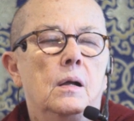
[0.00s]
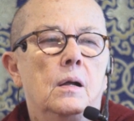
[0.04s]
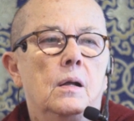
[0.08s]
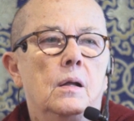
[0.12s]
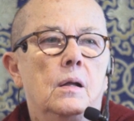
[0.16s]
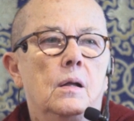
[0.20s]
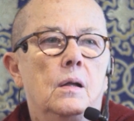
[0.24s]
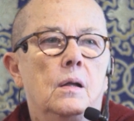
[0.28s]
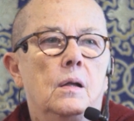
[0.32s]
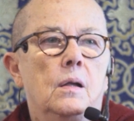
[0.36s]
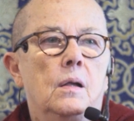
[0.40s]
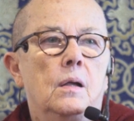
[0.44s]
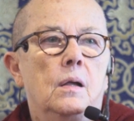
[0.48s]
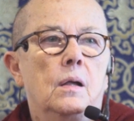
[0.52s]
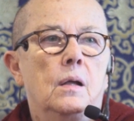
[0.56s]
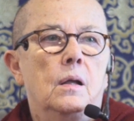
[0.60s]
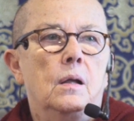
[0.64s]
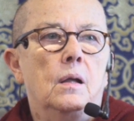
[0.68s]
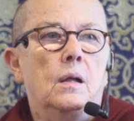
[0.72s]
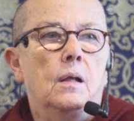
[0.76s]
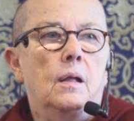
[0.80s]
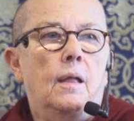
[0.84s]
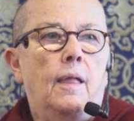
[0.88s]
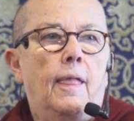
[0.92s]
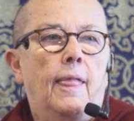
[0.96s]
If
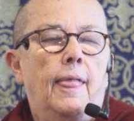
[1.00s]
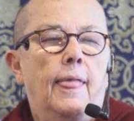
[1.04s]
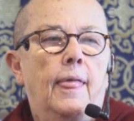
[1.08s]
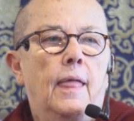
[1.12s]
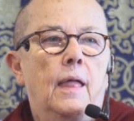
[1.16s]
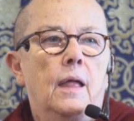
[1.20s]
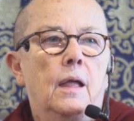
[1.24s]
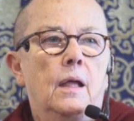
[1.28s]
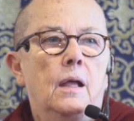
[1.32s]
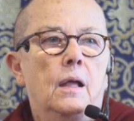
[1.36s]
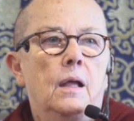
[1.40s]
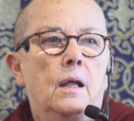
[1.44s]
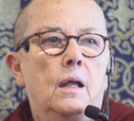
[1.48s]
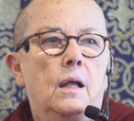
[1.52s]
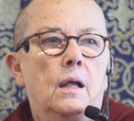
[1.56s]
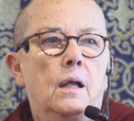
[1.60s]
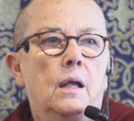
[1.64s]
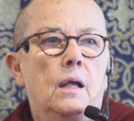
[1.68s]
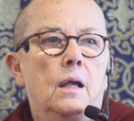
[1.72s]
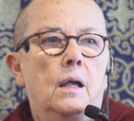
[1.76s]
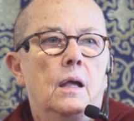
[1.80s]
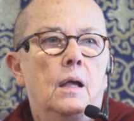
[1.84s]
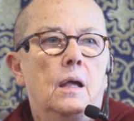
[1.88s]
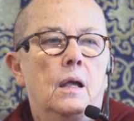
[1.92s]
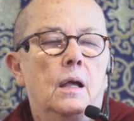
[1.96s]
everything is programmed, do
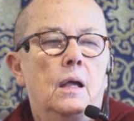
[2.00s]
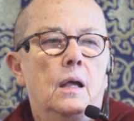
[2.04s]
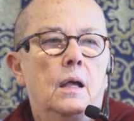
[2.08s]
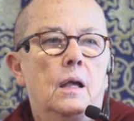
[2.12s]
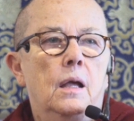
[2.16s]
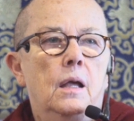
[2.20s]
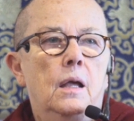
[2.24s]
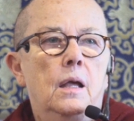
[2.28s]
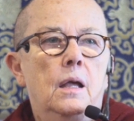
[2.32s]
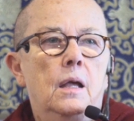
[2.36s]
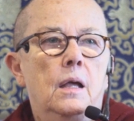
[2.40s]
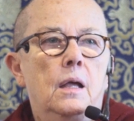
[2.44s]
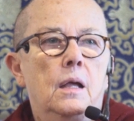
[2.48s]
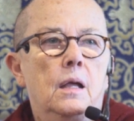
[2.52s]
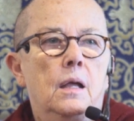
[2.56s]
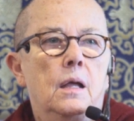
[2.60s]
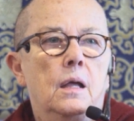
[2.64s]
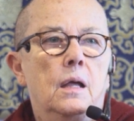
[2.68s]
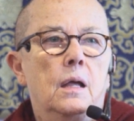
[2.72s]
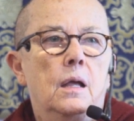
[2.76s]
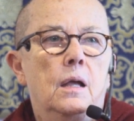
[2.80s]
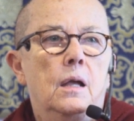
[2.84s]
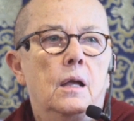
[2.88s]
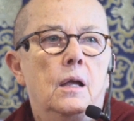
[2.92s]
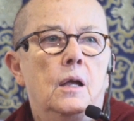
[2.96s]
we have uh-huh. a
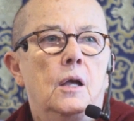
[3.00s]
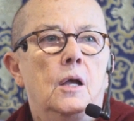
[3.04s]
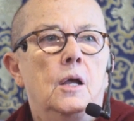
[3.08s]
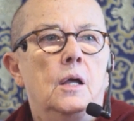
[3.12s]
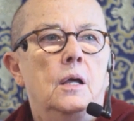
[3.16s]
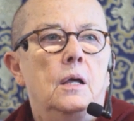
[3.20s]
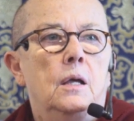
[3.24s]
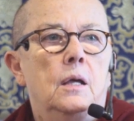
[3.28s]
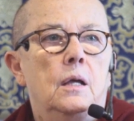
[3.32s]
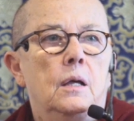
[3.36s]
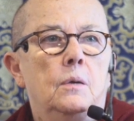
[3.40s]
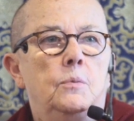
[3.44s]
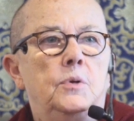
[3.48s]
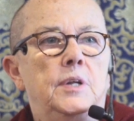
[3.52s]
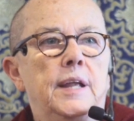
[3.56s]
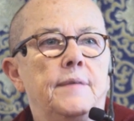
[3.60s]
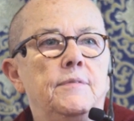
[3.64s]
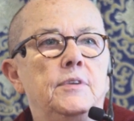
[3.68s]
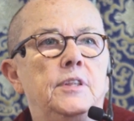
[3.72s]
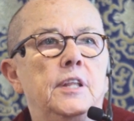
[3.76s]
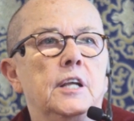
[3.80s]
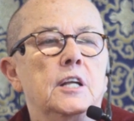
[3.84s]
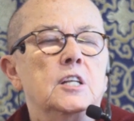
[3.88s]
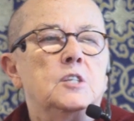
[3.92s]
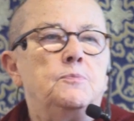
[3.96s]
choice? But
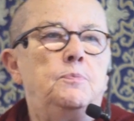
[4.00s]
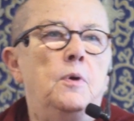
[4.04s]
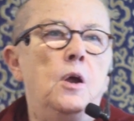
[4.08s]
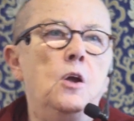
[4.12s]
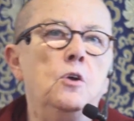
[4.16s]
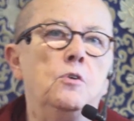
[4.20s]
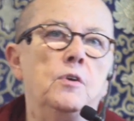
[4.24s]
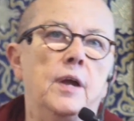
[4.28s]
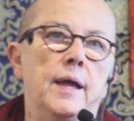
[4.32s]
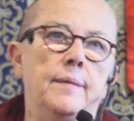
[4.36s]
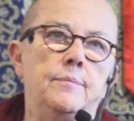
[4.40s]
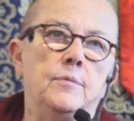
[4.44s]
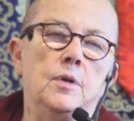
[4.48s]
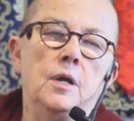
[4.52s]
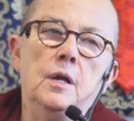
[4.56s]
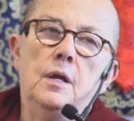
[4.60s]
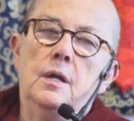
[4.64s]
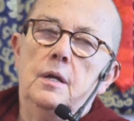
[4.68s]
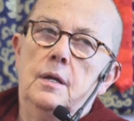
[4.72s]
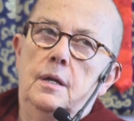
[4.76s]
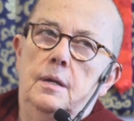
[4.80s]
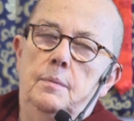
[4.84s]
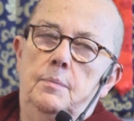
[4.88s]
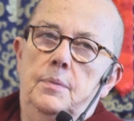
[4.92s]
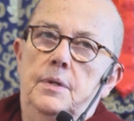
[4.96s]
everything is programmed.
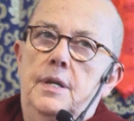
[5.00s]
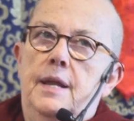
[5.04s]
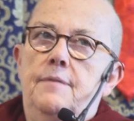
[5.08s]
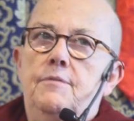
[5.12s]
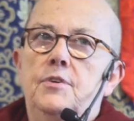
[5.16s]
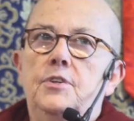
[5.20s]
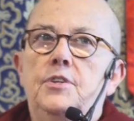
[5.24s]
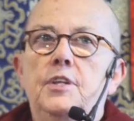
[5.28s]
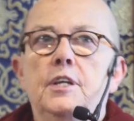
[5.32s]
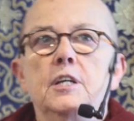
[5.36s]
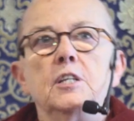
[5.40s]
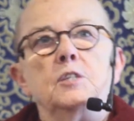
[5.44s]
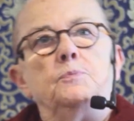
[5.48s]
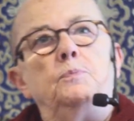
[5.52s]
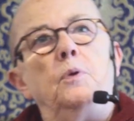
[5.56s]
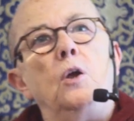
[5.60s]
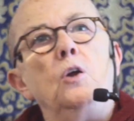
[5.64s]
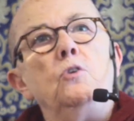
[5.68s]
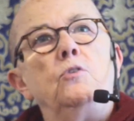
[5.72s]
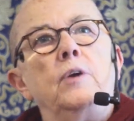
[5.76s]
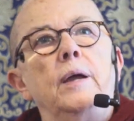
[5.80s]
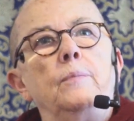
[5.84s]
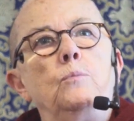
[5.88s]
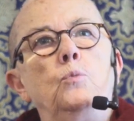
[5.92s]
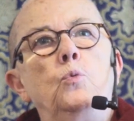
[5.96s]
But everything is
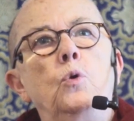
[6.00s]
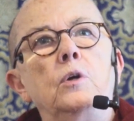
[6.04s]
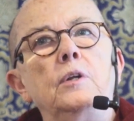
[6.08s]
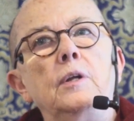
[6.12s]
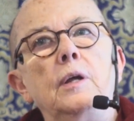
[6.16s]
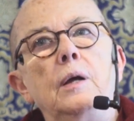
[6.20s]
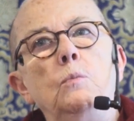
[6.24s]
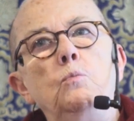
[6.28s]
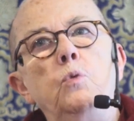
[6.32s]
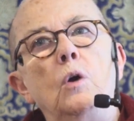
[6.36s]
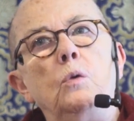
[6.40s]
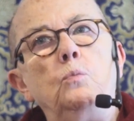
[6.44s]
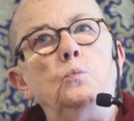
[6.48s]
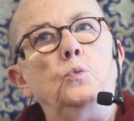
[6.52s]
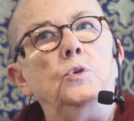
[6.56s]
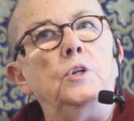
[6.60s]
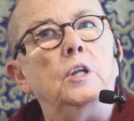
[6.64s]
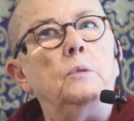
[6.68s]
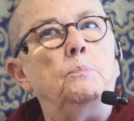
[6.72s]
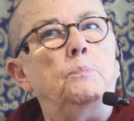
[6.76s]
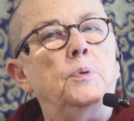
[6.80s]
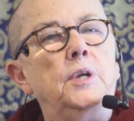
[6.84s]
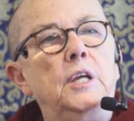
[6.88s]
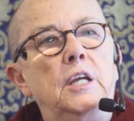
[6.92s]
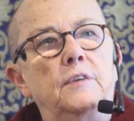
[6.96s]
programmed. What what would
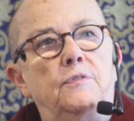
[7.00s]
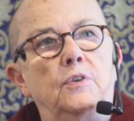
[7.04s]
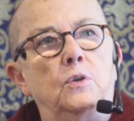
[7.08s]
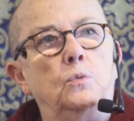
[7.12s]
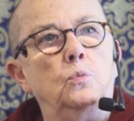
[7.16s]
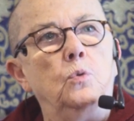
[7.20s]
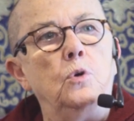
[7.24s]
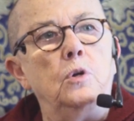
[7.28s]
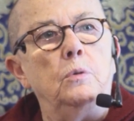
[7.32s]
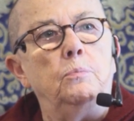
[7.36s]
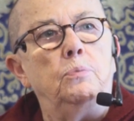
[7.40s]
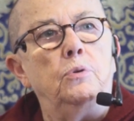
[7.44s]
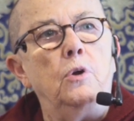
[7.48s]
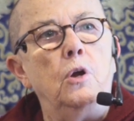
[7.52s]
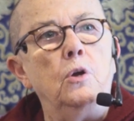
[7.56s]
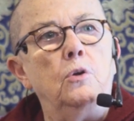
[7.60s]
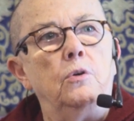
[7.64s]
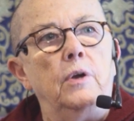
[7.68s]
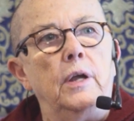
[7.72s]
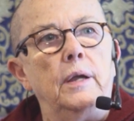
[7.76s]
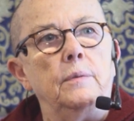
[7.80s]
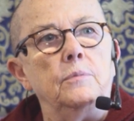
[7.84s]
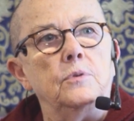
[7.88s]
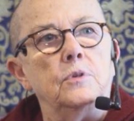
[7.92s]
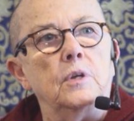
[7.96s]
it be if it weren't
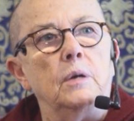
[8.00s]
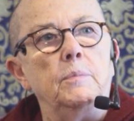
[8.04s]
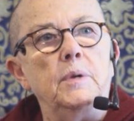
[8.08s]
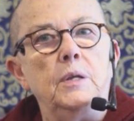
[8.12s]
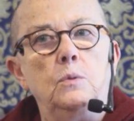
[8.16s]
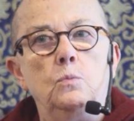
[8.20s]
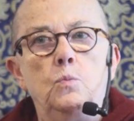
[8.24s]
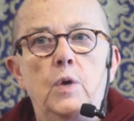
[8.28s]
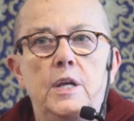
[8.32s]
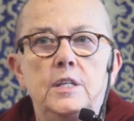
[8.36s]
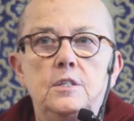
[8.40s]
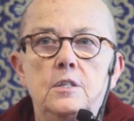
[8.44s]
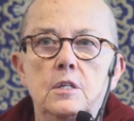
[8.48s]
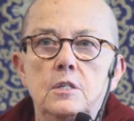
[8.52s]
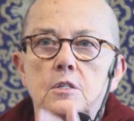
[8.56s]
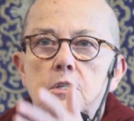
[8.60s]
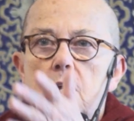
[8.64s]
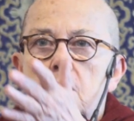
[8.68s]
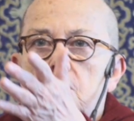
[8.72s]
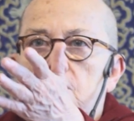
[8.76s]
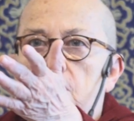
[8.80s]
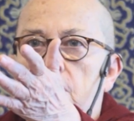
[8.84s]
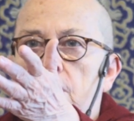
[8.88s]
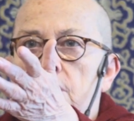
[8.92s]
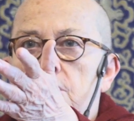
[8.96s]
programmed? I mean, Western
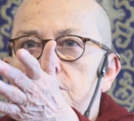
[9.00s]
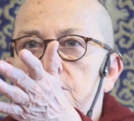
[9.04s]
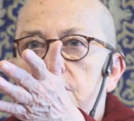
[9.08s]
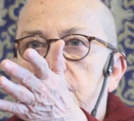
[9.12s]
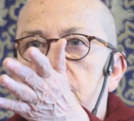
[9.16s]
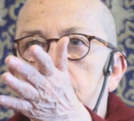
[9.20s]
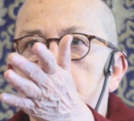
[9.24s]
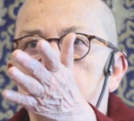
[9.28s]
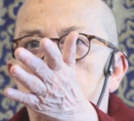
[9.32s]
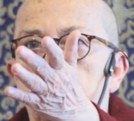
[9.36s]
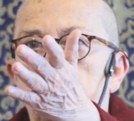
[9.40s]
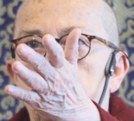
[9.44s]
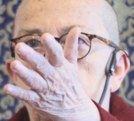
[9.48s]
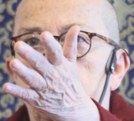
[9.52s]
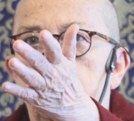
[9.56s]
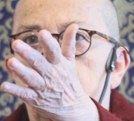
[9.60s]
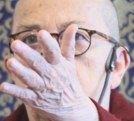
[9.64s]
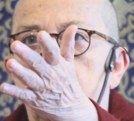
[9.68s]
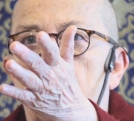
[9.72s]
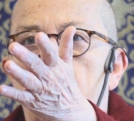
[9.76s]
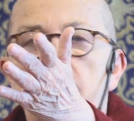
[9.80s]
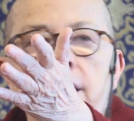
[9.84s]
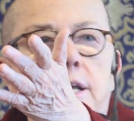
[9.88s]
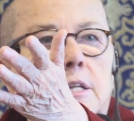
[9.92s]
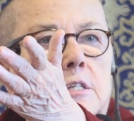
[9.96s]
psychology and
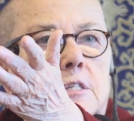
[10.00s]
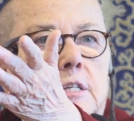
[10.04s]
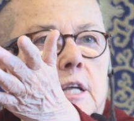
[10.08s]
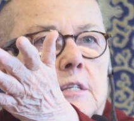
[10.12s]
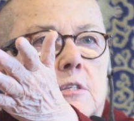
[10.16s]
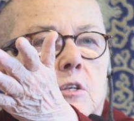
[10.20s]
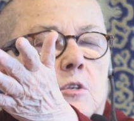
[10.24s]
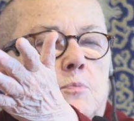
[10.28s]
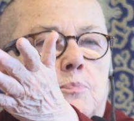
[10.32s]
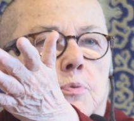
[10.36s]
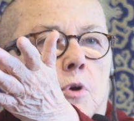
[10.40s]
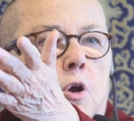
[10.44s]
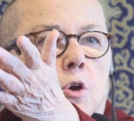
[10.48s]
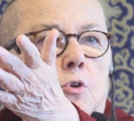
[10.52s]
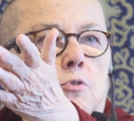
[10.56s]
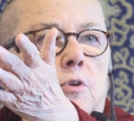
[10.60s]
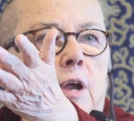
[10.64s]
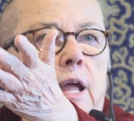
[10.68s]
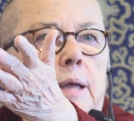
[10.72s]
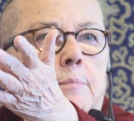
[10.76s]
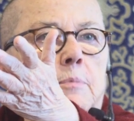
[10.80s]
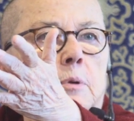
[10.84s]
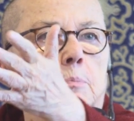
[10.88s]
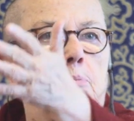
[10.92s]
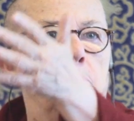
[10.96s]
science says it's
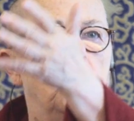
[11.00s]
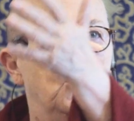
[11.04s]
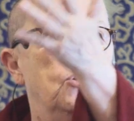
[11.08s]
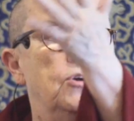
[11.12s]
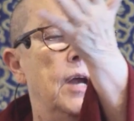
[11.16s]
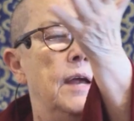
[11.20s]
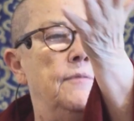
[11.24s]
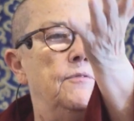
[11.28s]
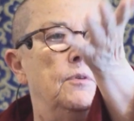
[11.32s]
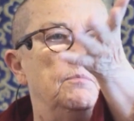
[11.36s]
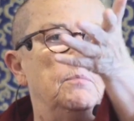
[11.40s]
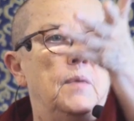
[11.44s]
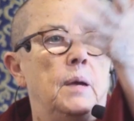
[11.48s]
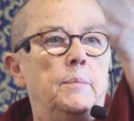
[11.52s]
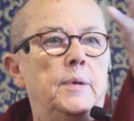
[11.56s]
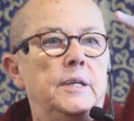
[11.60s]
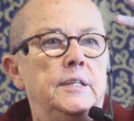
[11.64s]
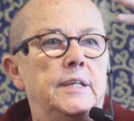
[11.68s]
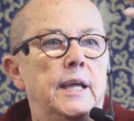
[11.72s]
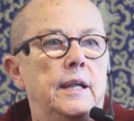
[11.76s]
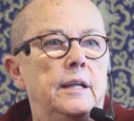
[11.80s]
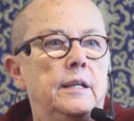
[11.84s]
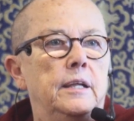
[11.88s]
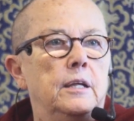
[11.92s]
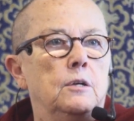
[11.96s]
programmed, but programmed for mummy,
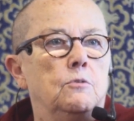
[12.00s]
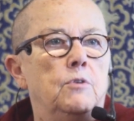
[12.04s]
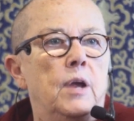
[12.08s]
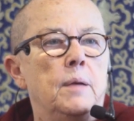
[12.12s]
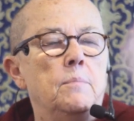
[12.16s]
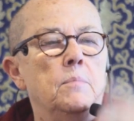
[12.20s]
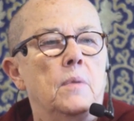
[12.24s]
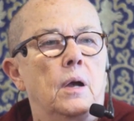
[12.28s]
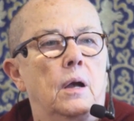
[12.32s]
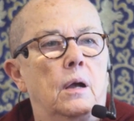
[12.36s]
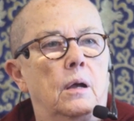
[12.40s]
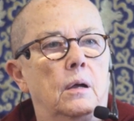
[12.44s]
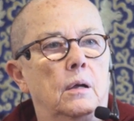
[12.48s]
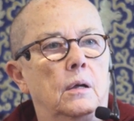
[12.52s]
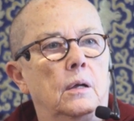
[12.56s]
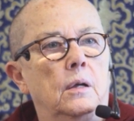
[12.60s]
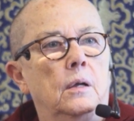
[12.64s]
daddy, and grandma.